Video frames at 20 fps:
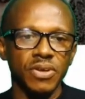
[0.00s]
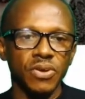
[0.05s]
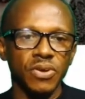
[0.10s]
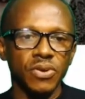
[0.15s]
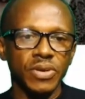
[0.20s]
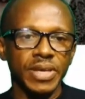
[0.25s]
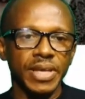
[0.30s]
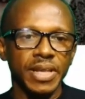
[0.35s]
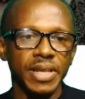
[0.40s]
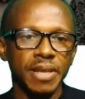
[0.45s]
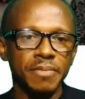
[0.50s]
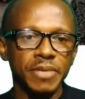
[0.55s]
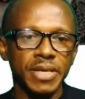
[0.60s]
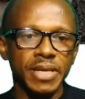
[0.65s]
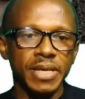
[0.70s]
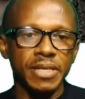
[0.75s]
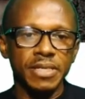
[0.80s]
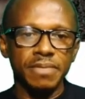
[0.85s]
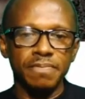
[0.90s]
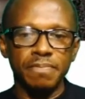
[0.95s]
Okay, let me
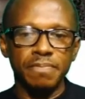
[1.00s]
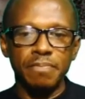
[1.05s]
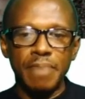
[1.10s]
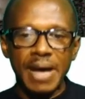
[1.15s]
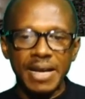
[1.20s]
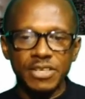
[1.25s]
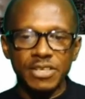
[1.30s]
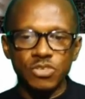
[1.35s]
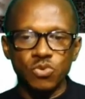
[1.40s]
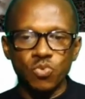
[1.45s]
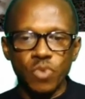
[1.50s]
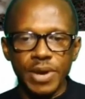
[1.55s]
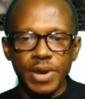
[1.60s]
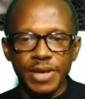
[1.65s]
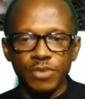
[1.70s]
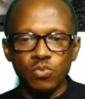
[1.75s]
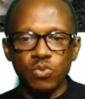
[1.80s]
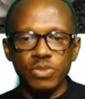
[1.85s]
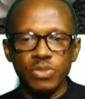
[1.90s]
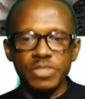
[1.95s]
get it back to
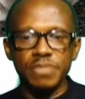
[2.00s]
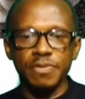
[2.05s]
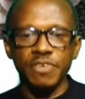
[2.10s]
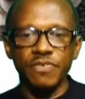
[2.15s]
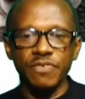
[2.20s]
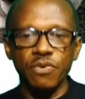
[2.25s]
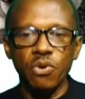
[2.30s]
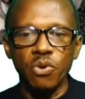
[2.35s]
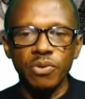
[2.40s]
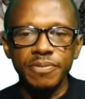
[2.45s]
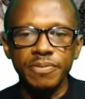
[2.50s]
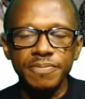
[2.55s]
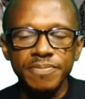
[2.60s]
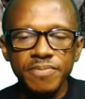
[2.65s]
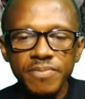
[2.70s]
where it was before.